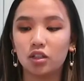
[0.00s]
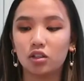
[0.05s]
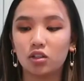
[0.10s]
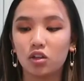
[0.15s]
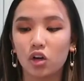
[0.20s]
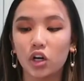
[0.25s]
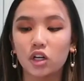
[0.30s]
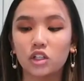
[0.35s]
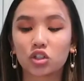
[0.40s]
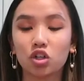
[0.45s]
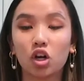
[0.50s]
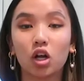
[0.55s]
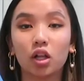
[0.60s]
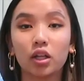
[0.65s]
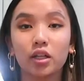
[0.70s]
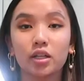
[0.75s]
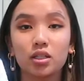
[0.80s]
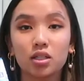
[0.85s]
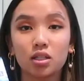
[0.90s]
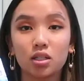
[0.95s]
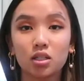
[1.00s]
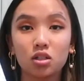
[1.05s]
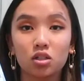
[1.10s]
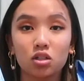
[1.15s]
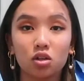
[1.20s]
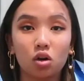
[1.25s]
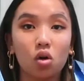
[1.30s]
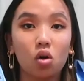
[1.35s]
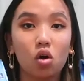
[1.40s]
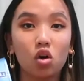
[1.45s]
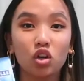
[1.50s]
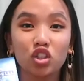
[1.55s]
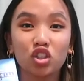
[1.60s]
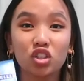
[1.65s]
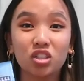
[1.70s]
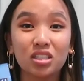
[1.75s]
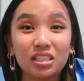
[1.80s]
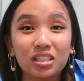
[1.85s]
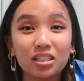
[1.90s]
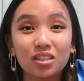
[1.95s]
dark chocolate sea
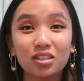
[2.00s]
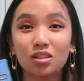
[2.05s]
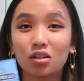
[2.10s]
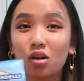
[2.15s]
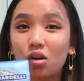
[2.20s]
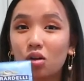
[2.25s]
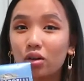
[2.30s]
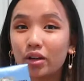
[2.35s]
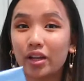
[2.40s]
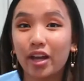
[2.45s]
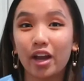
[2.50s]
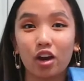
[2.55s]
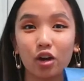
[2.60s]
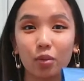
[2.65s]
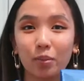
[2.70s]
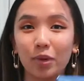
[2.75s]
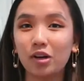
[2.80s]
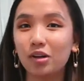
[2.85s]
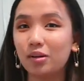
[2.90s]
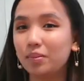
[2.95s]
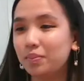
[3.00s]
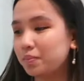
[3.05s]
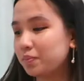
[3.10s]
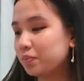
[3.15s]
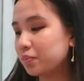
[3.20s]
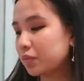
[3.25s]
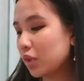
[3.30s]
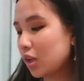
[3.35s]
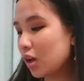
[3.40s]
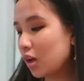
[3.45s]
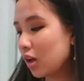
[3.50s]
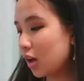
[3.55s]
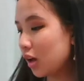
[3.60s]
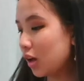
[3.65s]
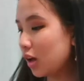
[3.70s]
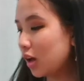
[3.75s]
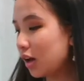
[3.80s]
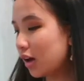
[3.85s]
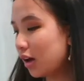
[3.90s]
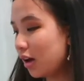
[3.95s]
salt caramel.
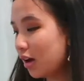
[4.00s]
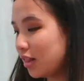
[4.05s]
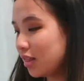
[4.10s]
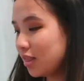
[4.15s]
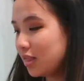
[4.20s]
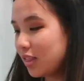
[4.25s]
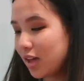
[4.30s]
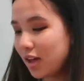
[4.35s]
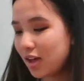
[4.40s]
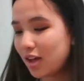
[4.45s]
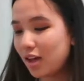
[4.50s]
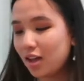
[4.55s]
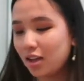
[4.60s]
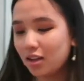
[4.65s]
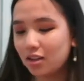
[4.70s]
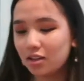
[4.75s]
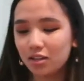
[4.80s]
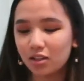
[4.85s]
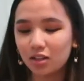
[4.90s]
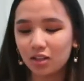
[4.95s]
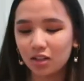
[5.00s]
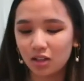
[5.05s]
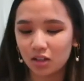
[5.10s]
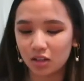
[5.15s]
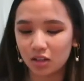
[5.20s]
And then